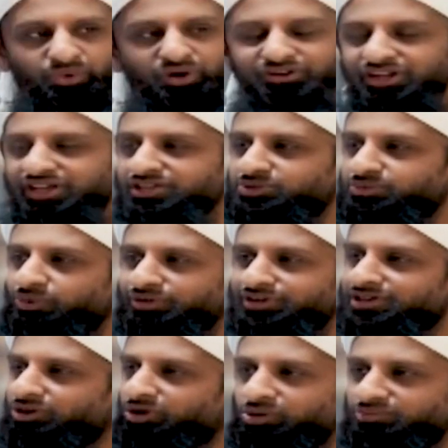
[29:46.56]
One day he's
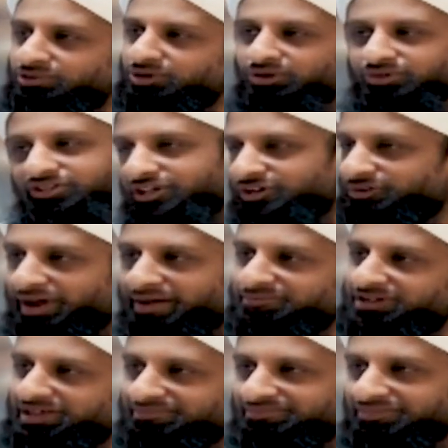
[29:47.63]
walking home alone, they
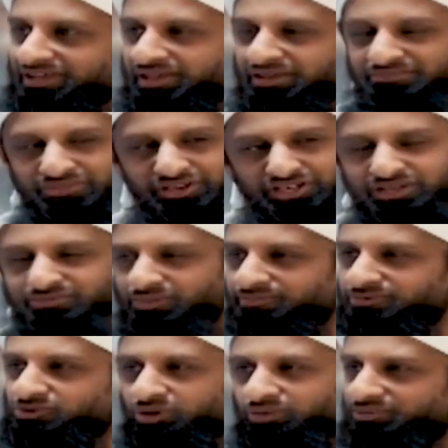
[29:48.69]
grabbed him, beat him
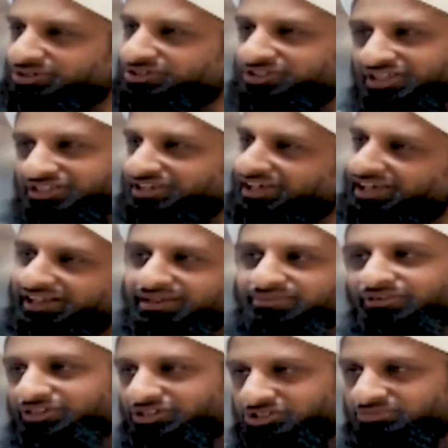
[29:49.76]
up so much that they killed
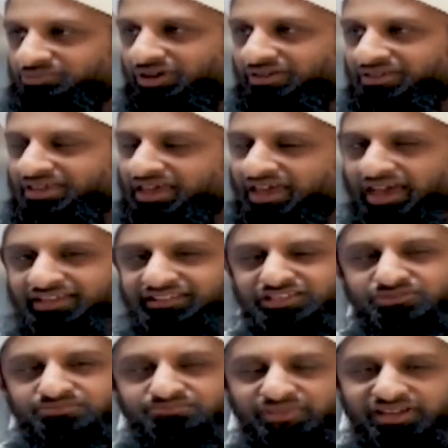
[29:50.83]
him on the spot. Allah and
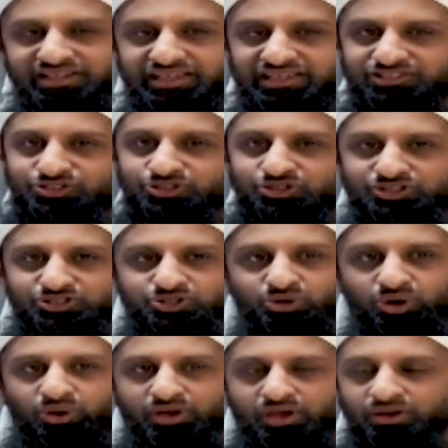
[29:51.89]
there's many incidents, you
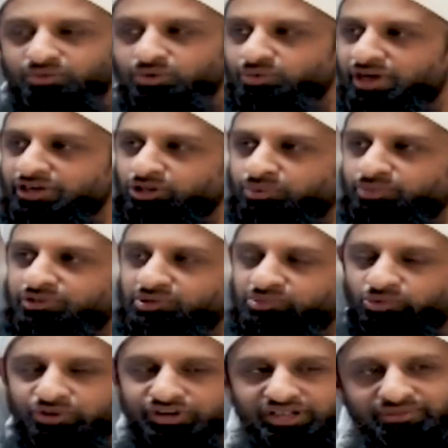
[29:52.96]
know, we wake up in the
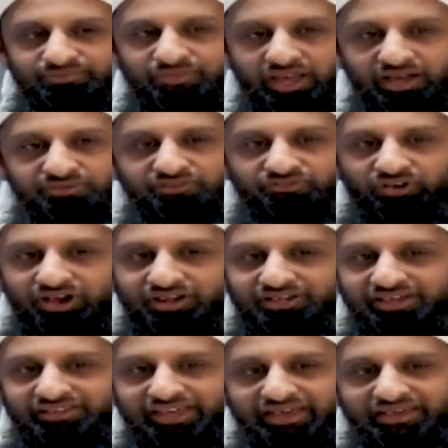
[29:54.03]
morning and we find
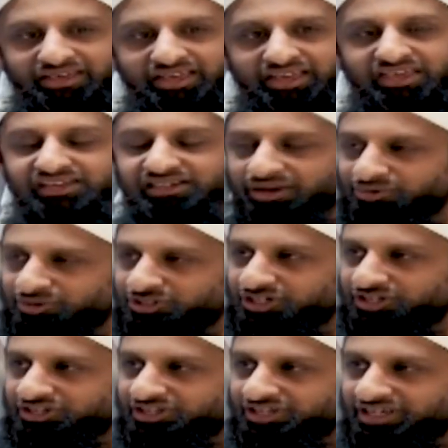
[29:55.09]
out that in our
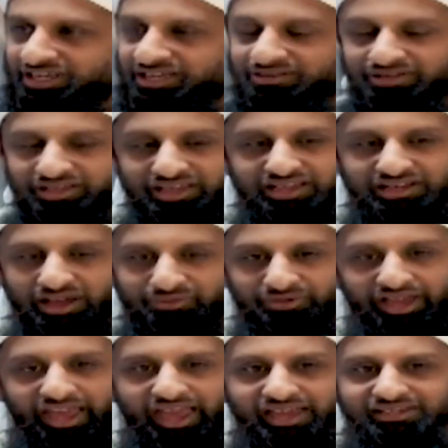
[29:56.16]
city, in our
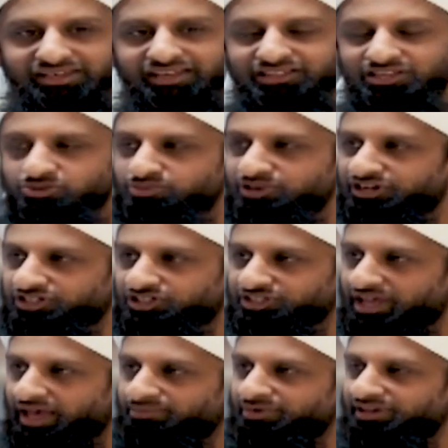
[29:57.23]
area, there's been a
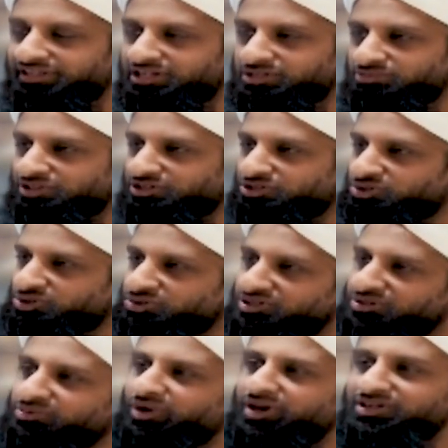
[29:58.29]
stabbing, there's been a
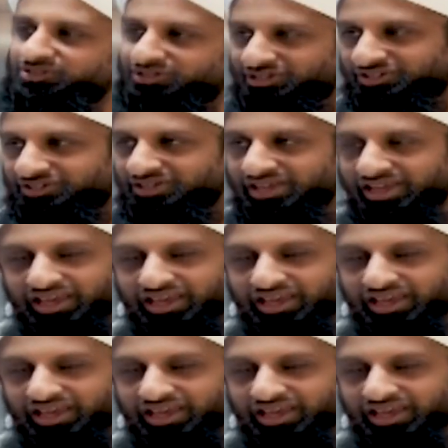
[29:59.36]
shooting. What is this?